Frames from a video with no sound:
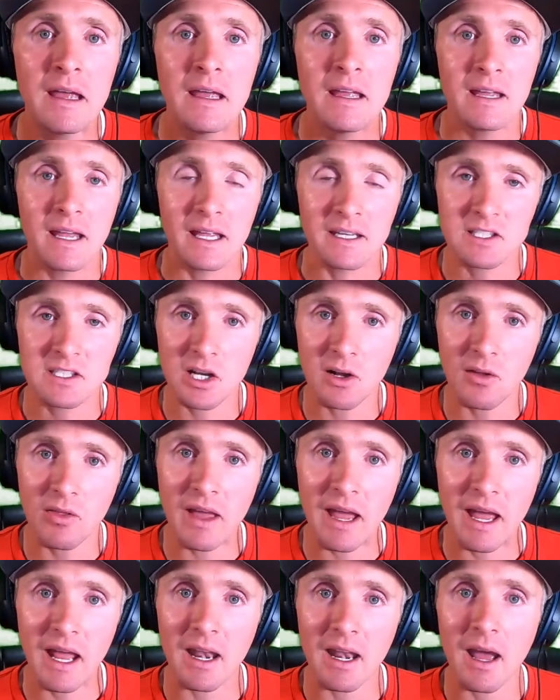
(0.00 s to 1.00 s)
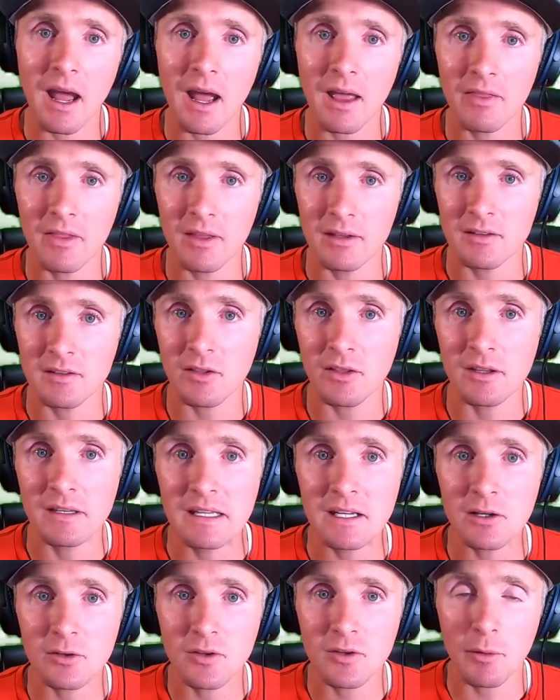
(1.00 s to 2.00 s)
until the
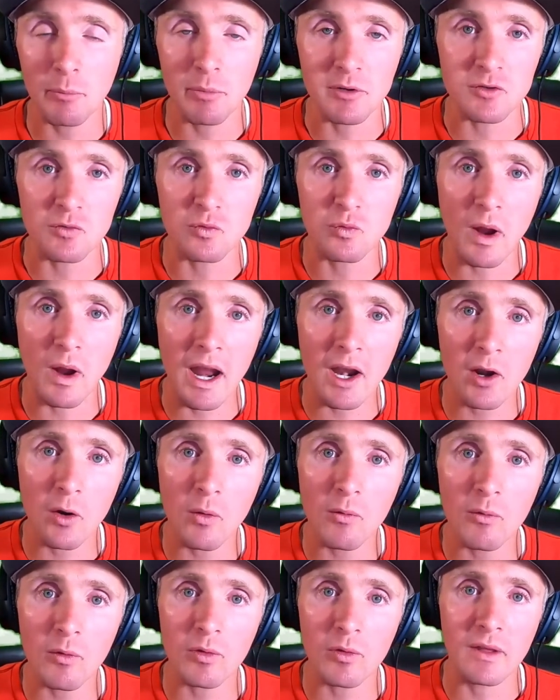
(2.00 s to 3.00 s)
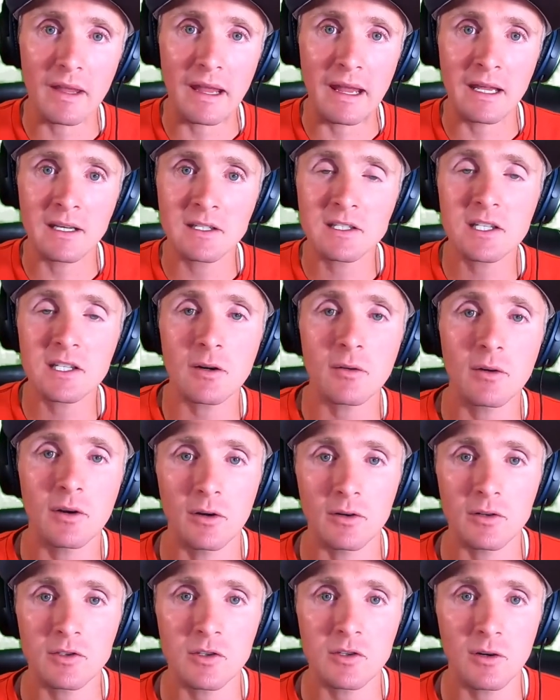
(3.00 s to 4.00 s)
needle tip is right over the
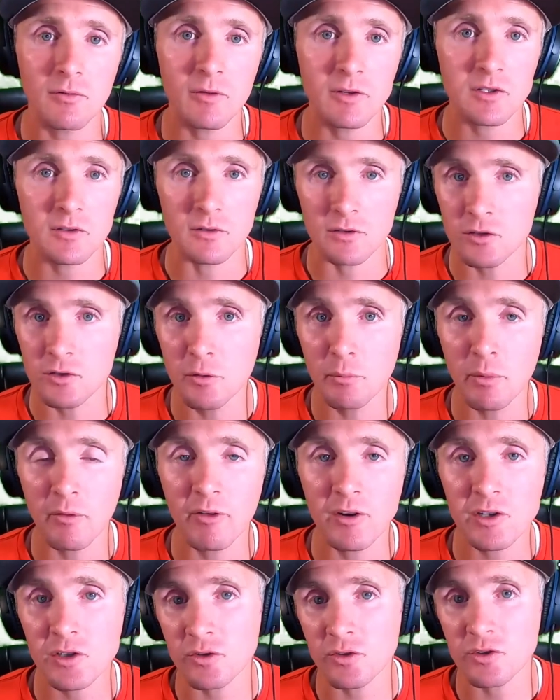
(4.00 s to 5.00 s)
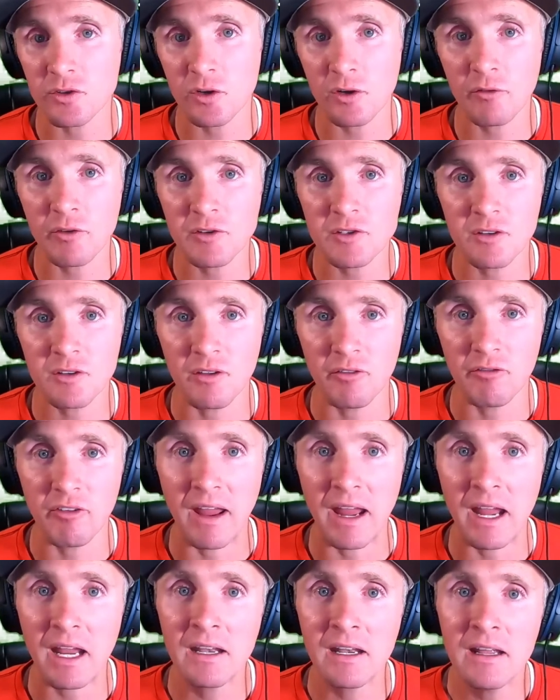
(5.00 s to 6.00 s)
anterior surface or the superficial surface of the
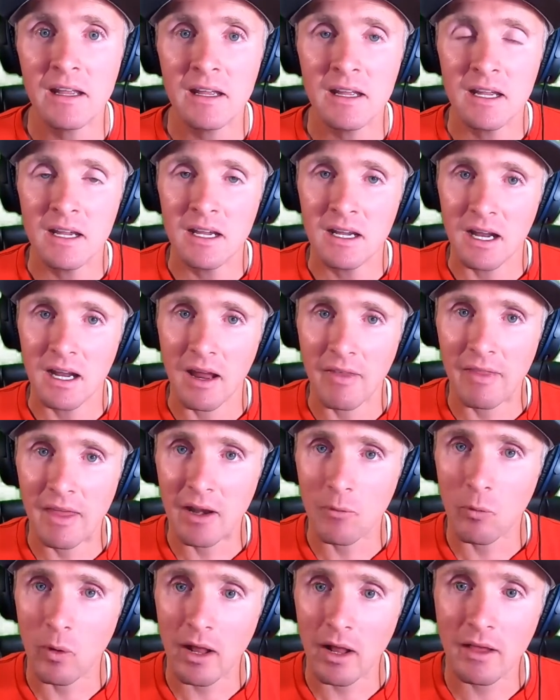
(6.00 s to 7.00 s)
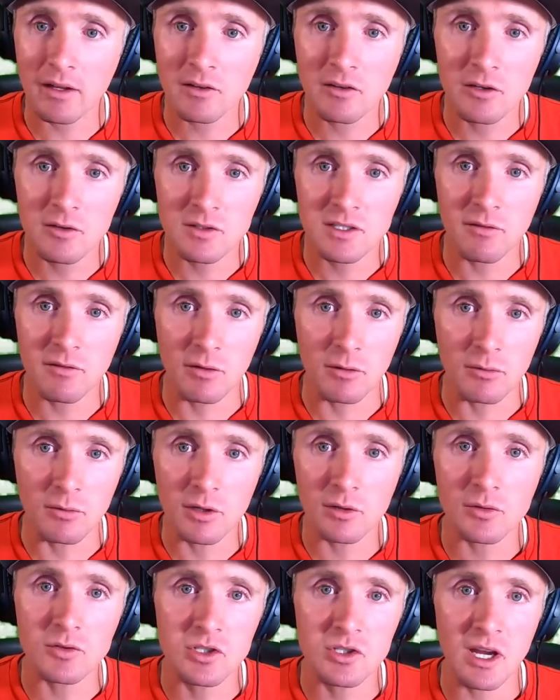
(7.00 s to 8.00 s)
vein. And then what I like to do is give it a
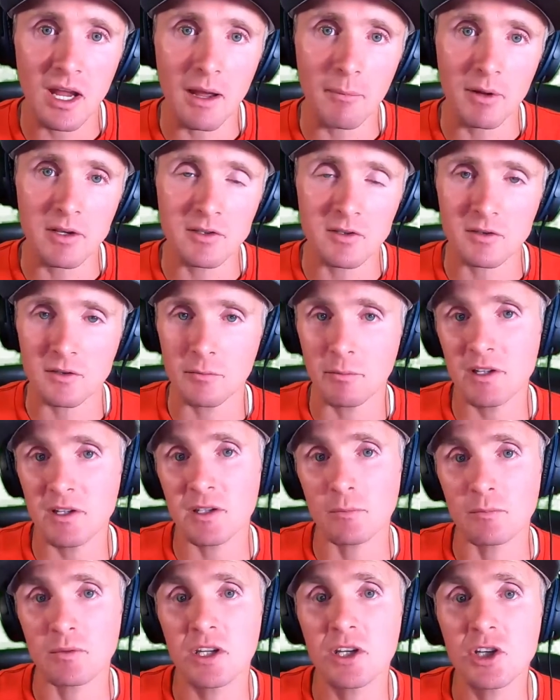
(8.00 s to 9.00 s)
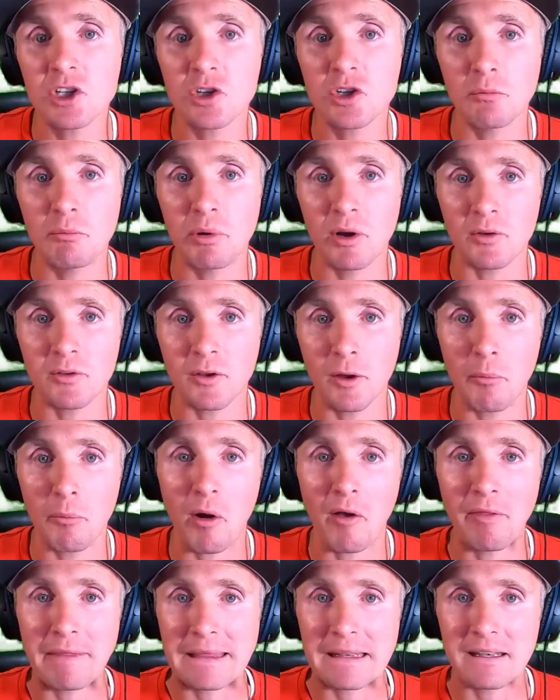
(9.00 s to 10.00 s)
little jab, because there's going to be some tissue built up
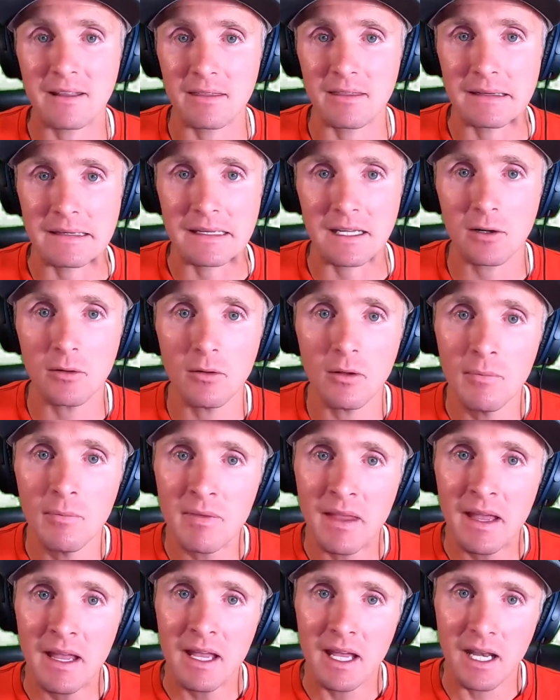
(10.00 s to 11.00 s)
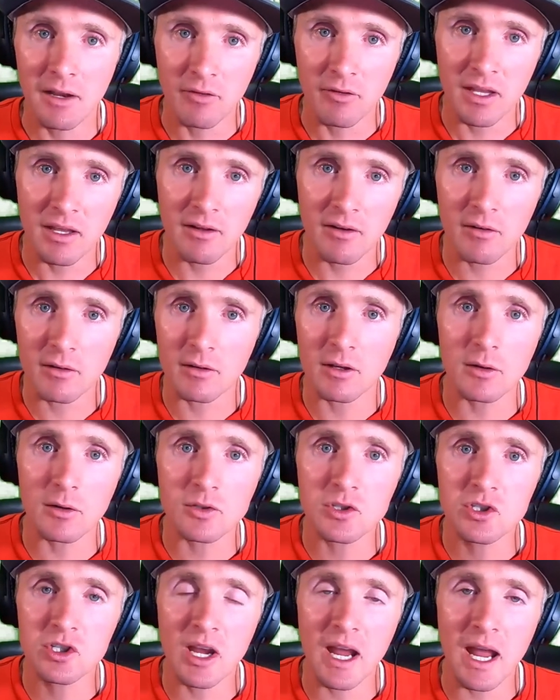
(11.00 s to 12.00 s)
on the end of the needle. And if you get a little
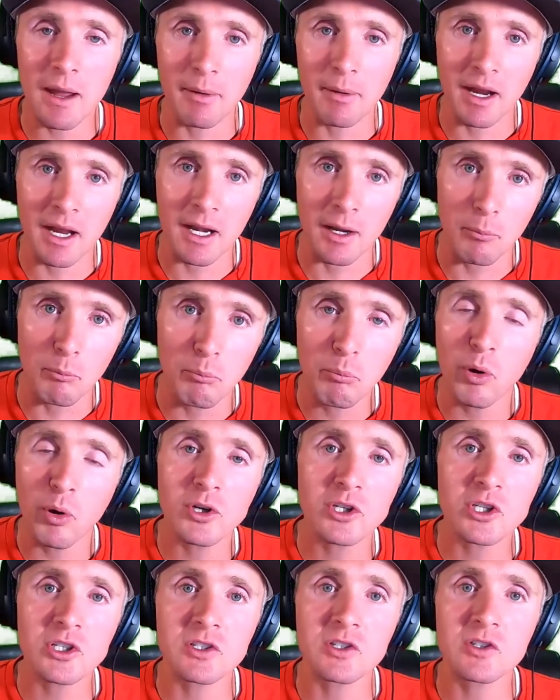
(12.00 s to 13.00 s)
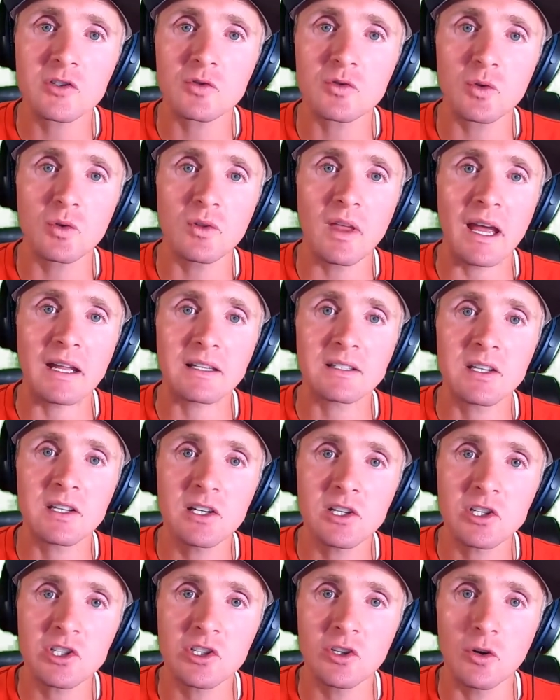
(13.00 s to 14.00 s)
jab, it kind of pushes through that
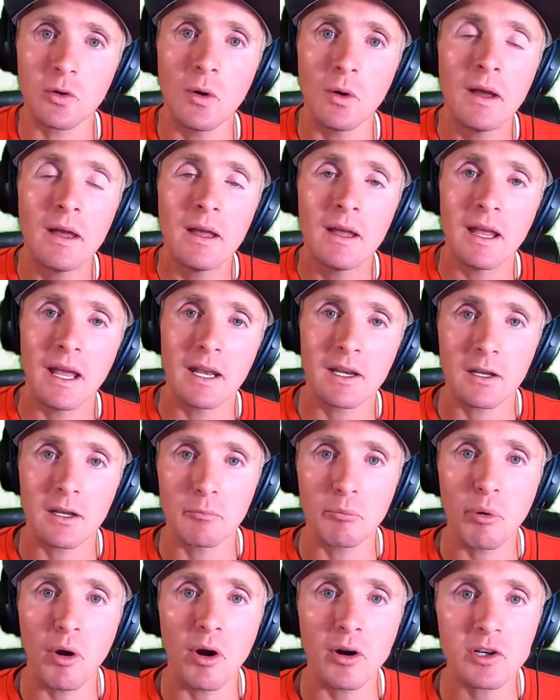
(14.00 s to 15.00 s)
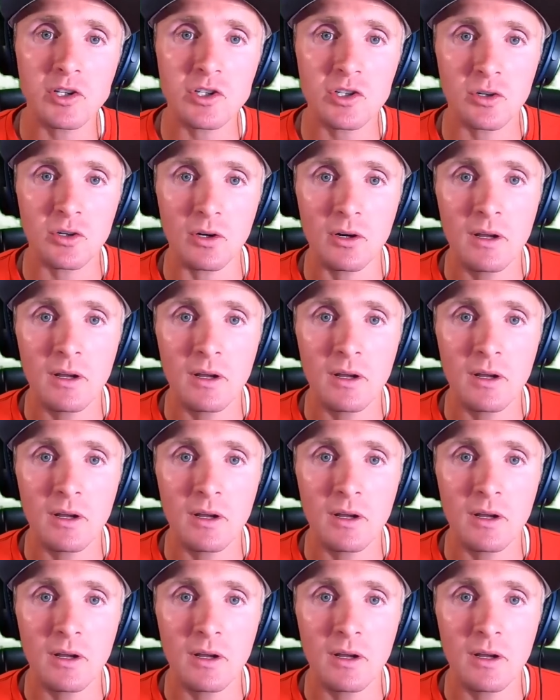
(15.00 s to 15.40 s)
tissue and can puncture